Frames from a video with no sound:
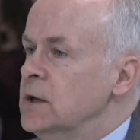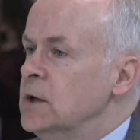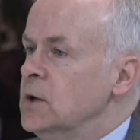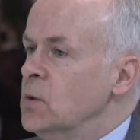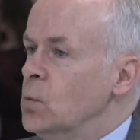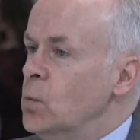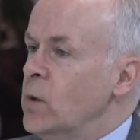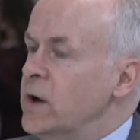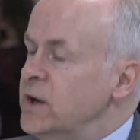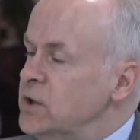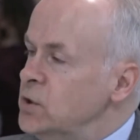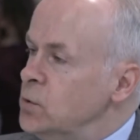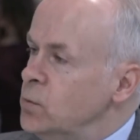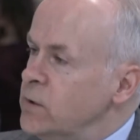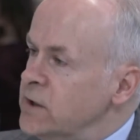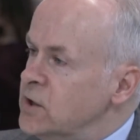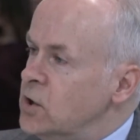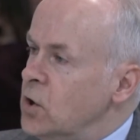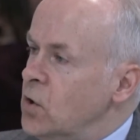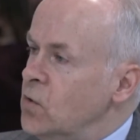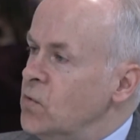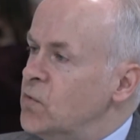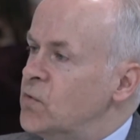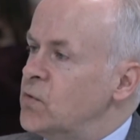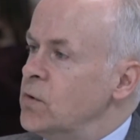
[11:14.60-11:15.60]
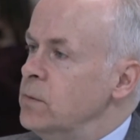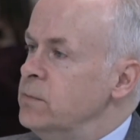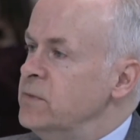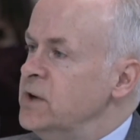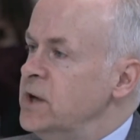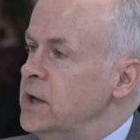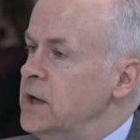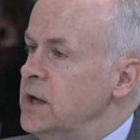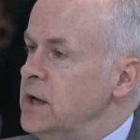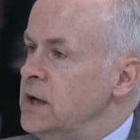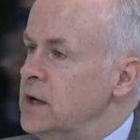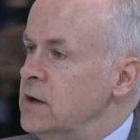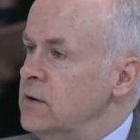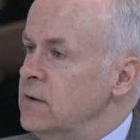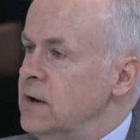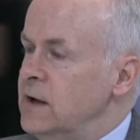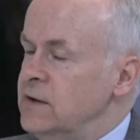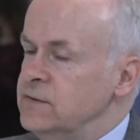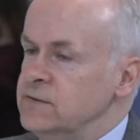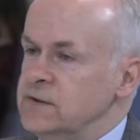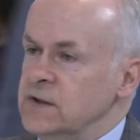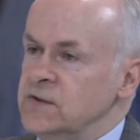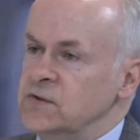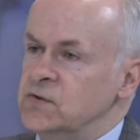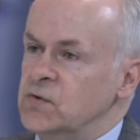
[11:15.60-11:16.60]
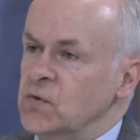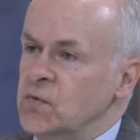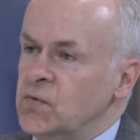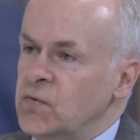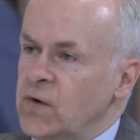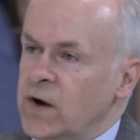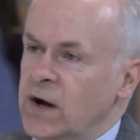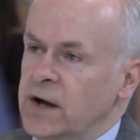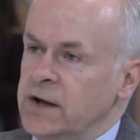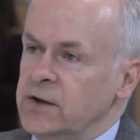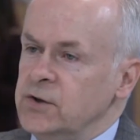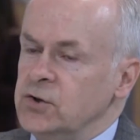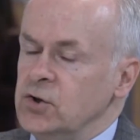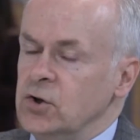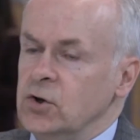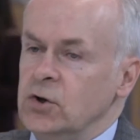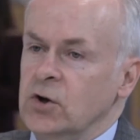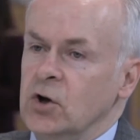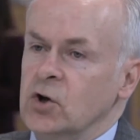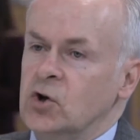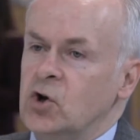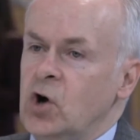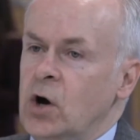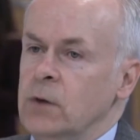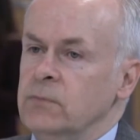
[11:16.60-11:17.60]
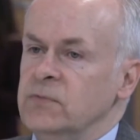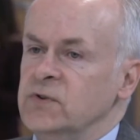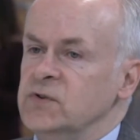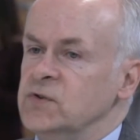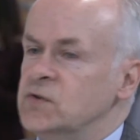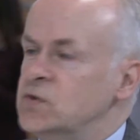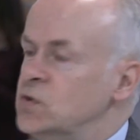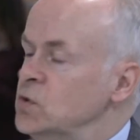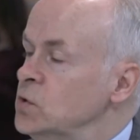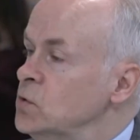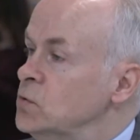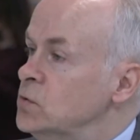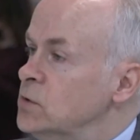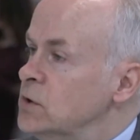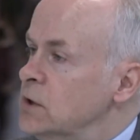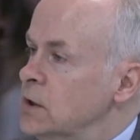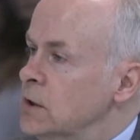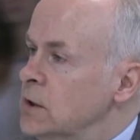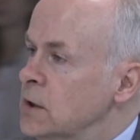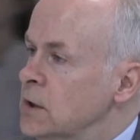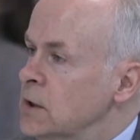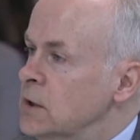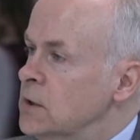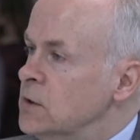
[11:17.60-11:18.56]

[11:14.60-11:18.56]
where do we go from here? And then to find a common tune